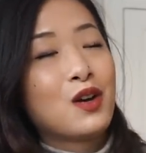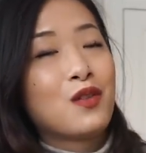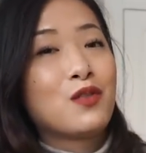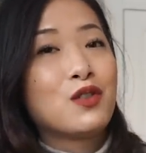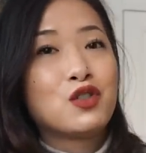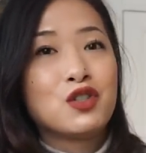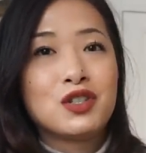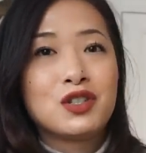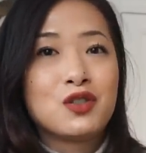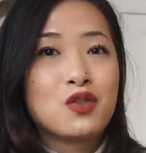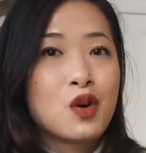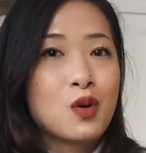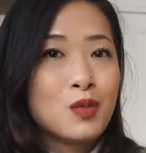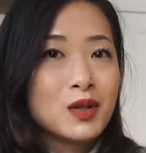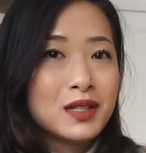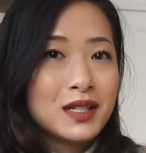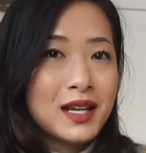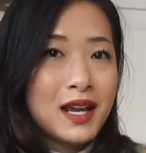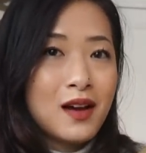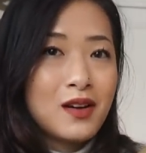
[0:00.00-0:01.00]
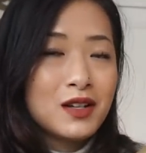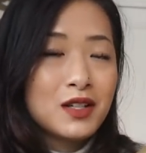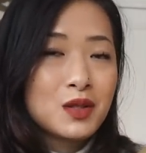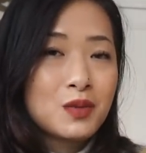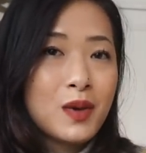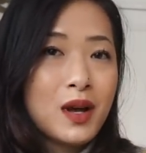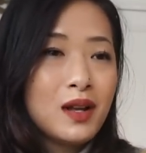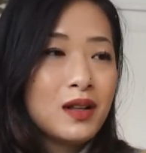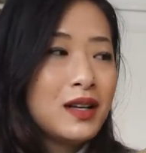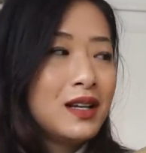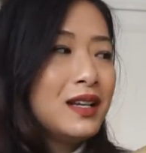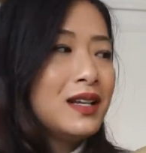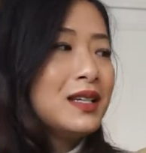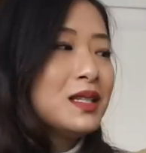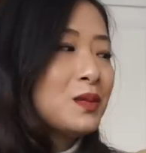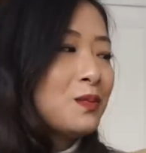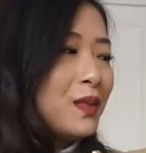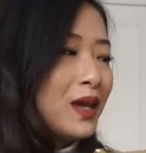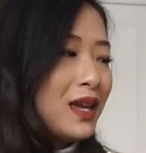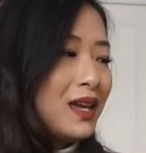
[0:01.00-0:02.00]
for just a normal day out as well. It
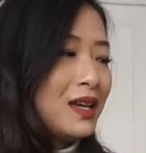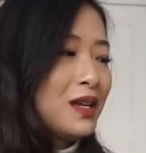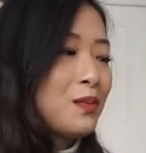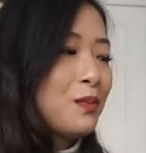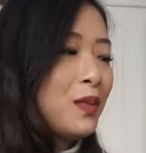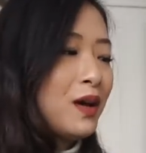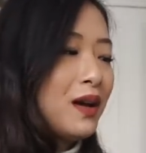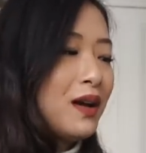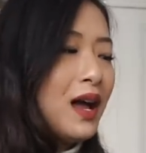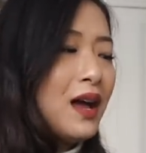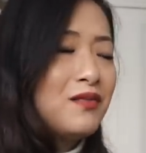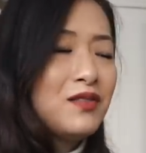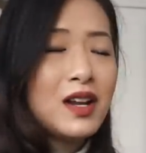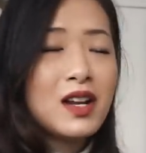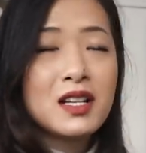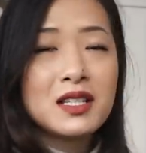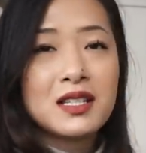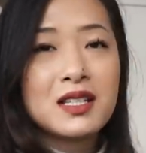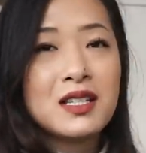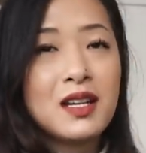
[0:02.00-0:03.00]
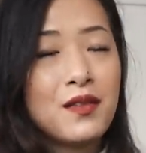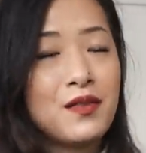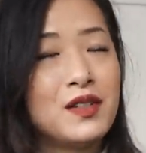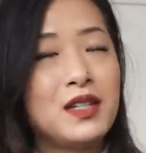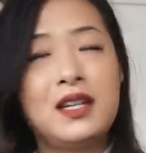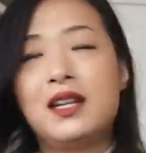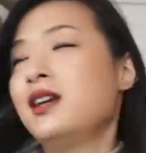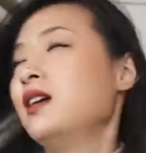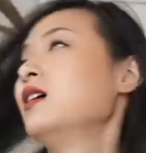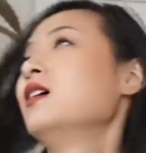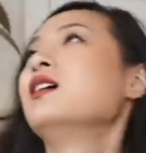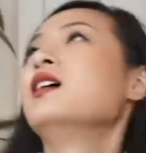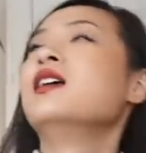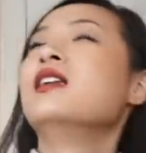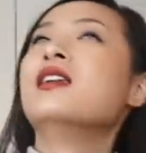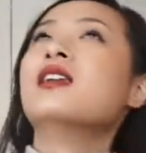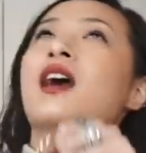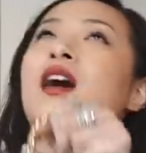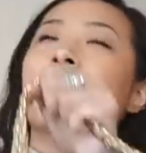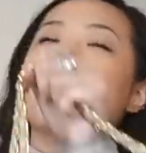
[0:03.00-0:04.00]
is big, but I've not stuffed it
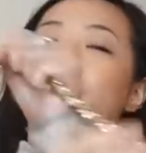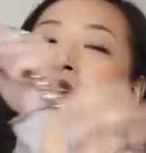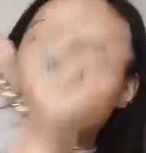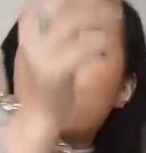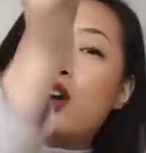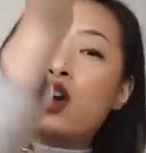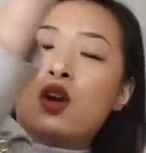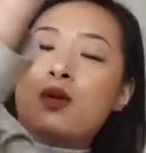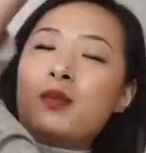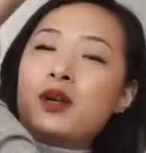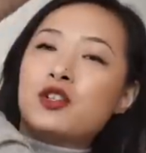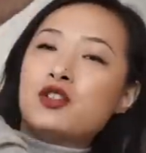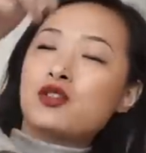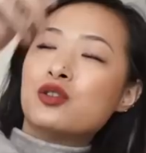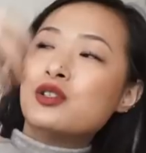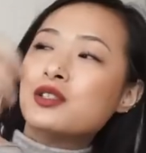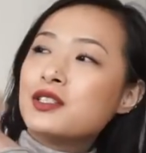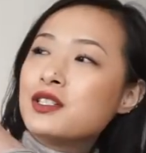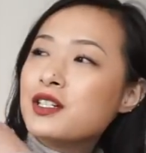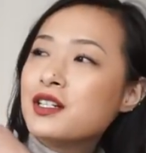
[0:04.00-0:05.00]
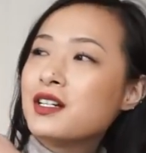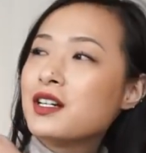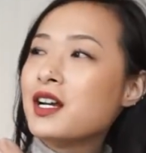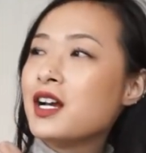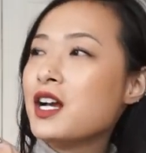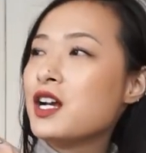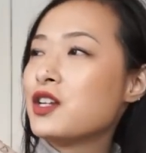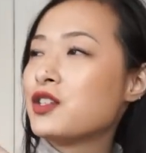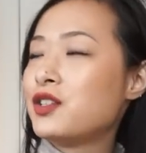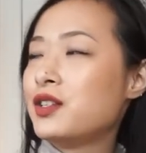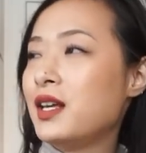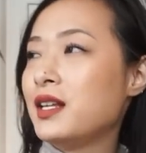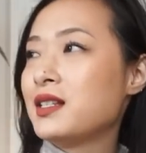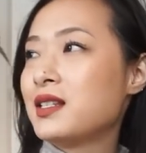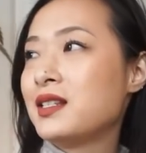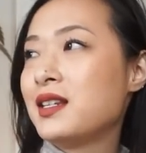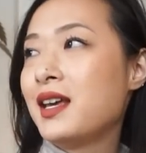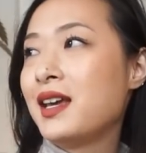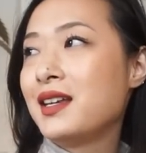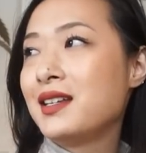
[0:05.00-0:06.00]
enough that it hurt my shoulder, so
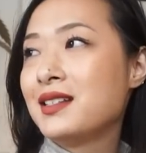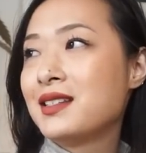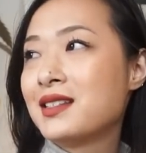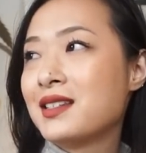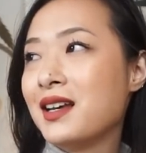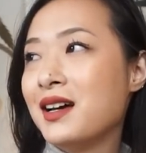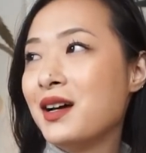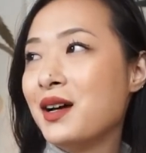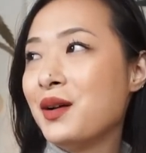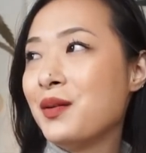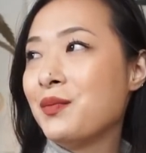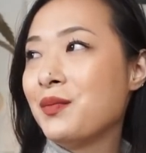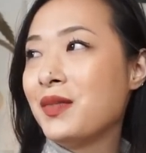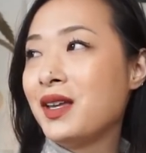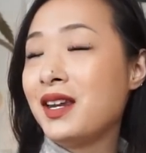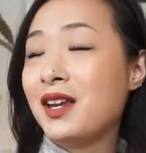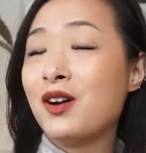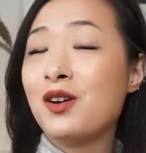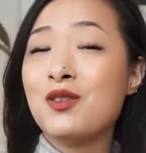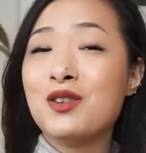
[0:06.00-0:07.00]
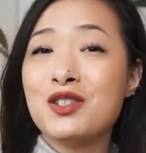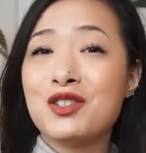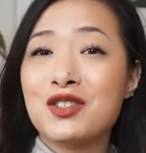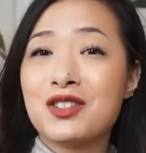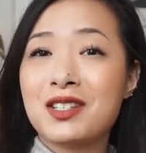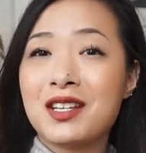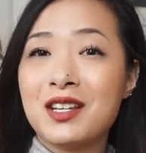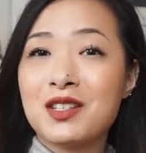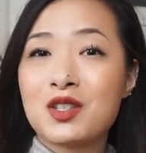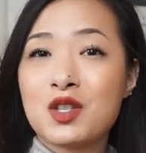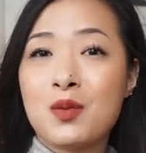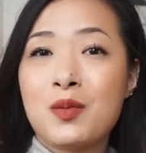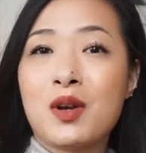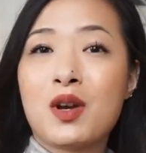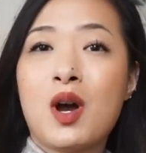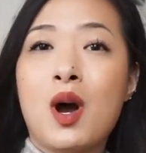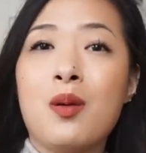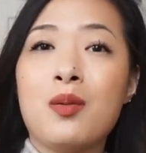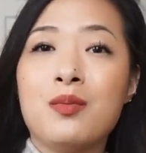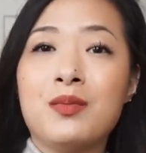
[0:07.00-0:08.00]
that's nice. And I always just get so
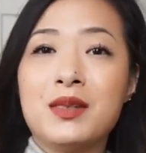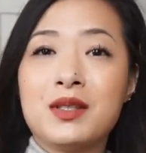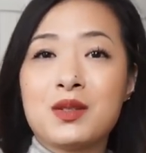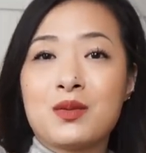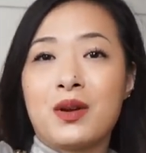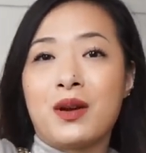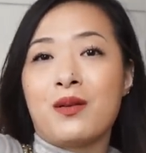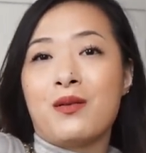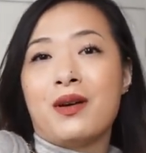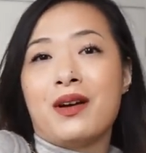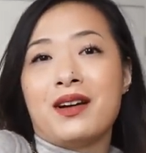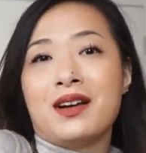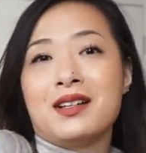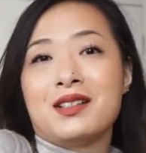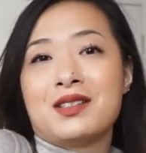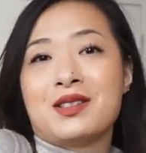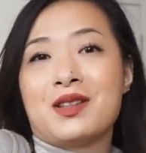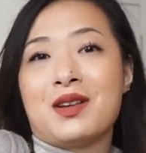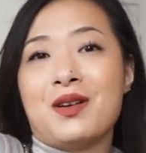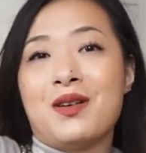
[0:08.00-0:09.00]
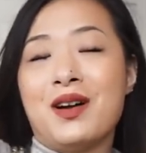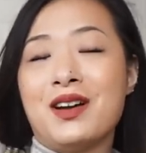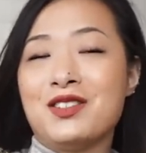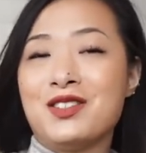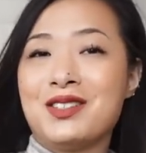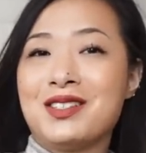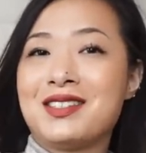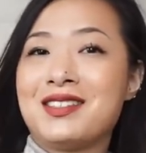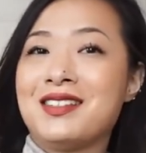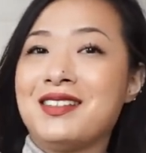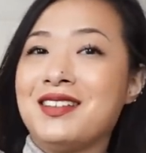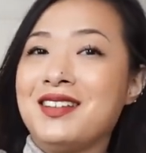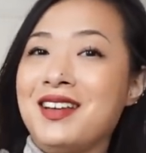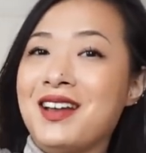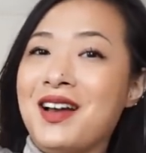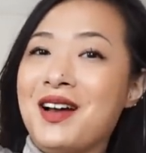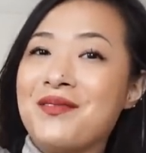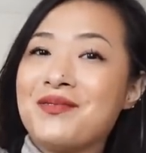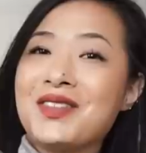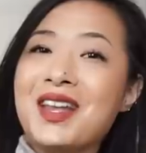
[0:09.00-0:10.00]
many compliments when I wear it, so I just,
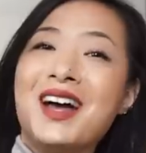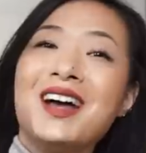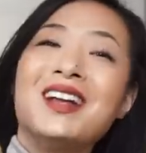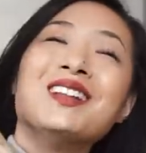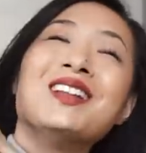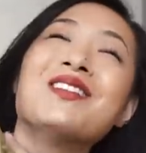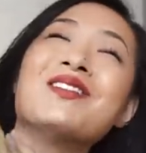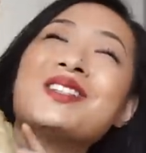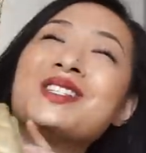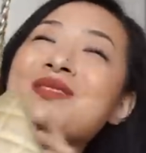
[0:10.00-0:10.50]
yeah, I love